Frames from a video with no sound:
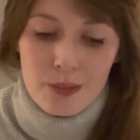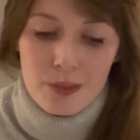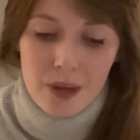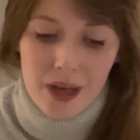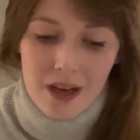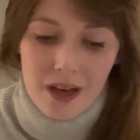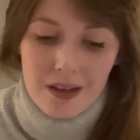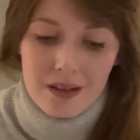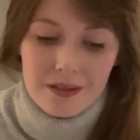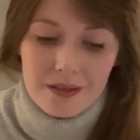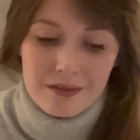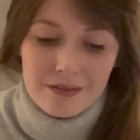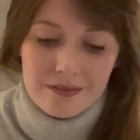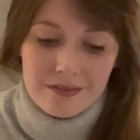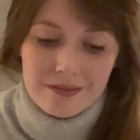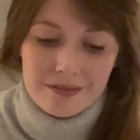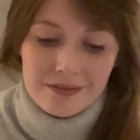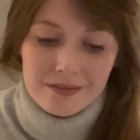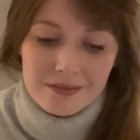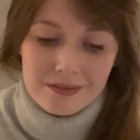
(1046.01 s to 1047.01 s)
But
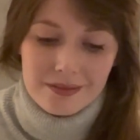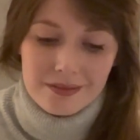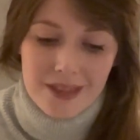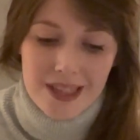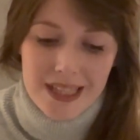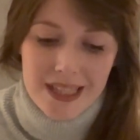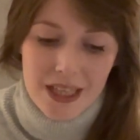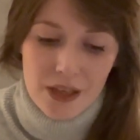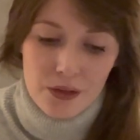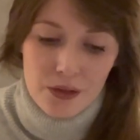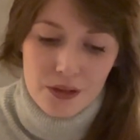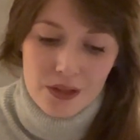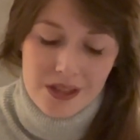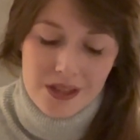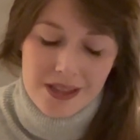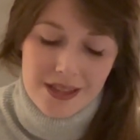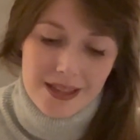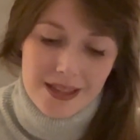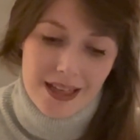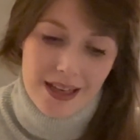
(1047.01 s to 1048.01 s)
secrets
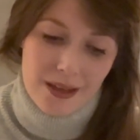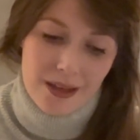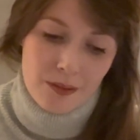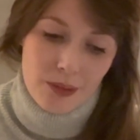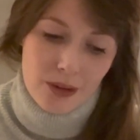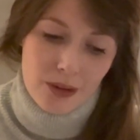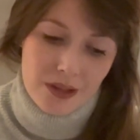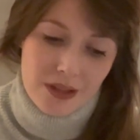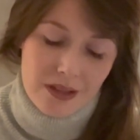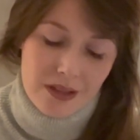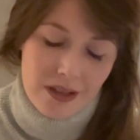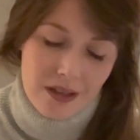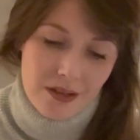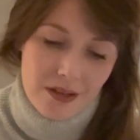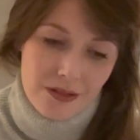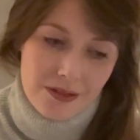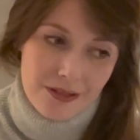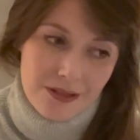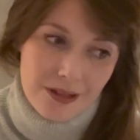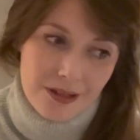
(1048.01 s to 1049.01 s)
to staying positive.